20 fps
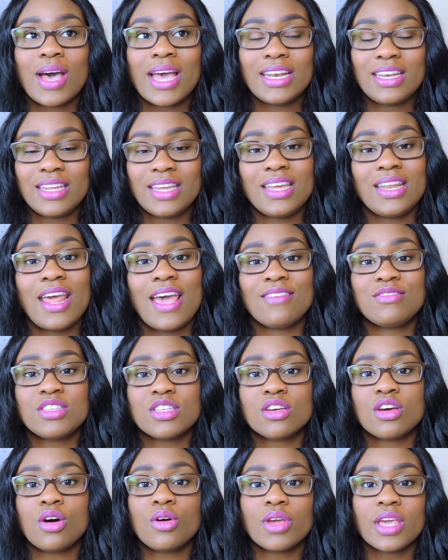I did have
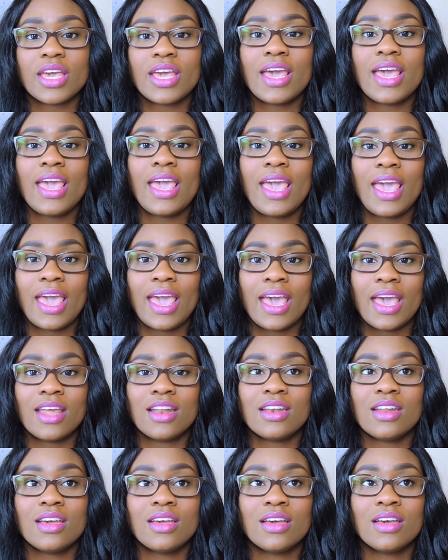to go get a
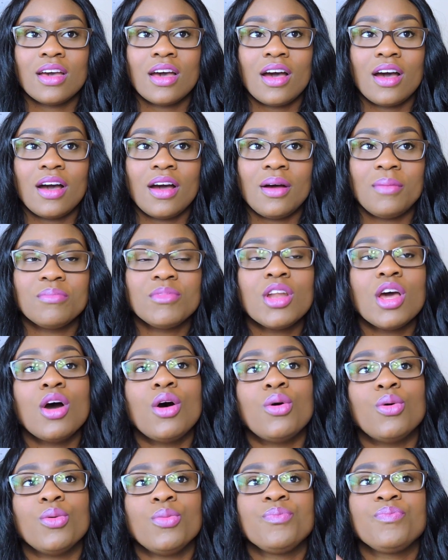hand.
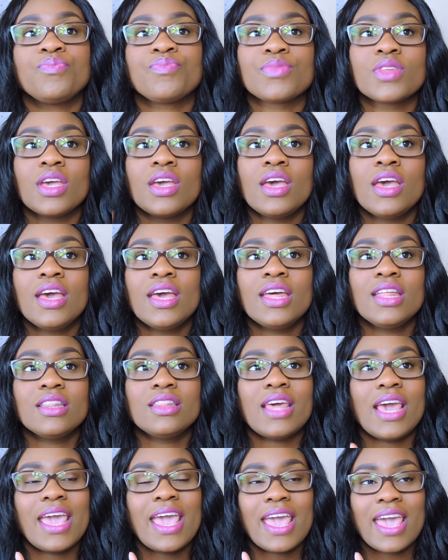No,
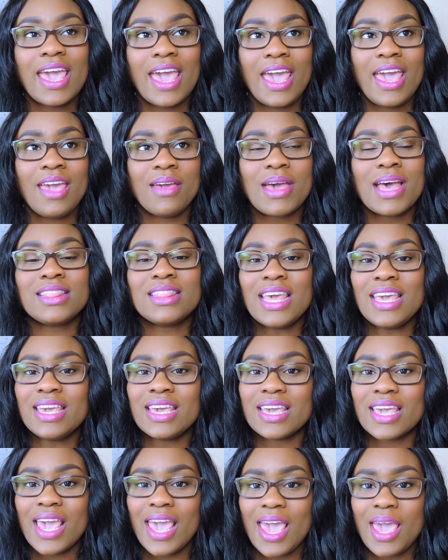I
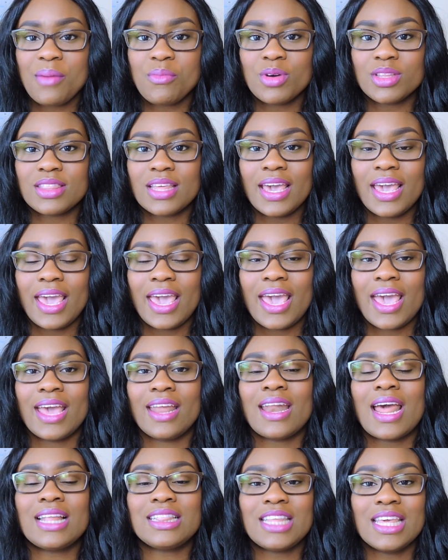think it came with a
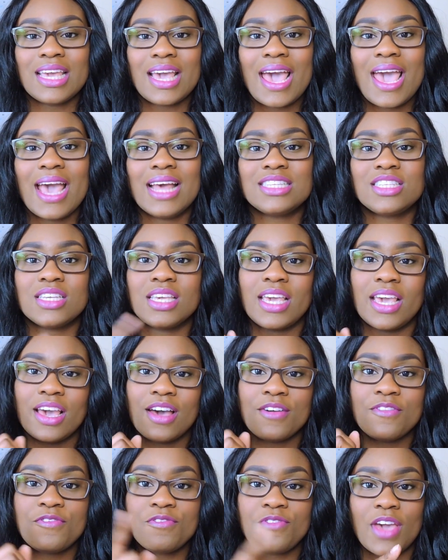hand. I think I had to
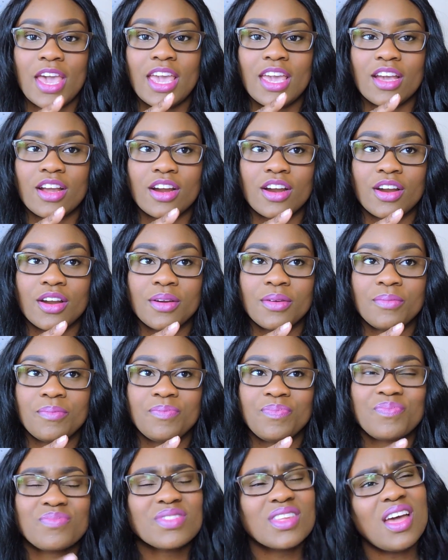get a finger.
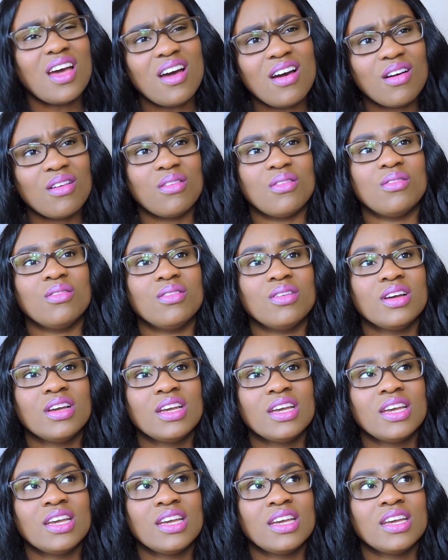No,
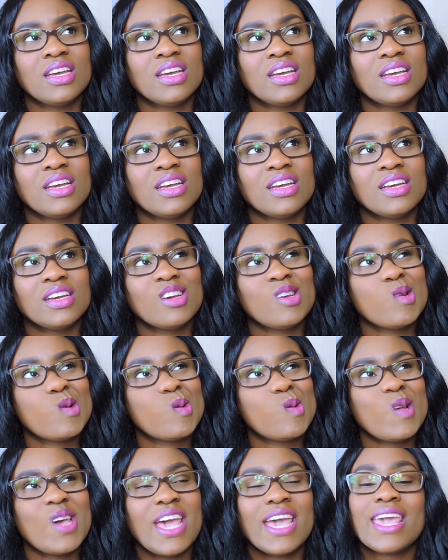
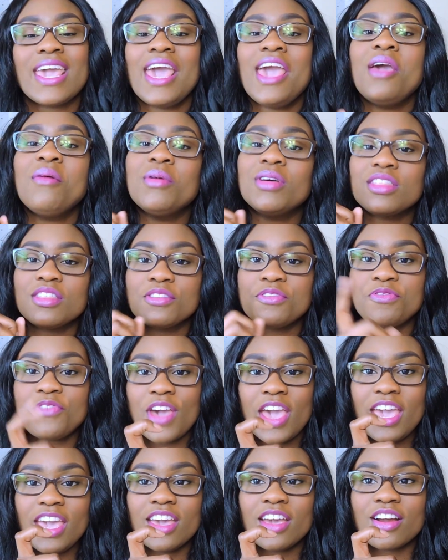it came with the
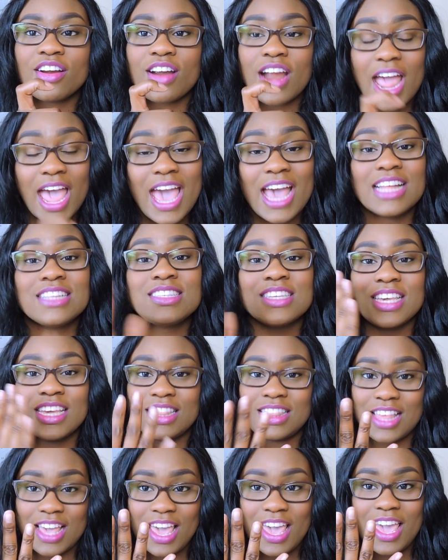finger. I had to
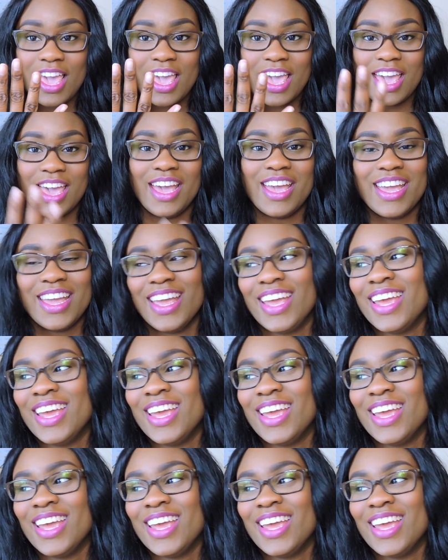get the hand.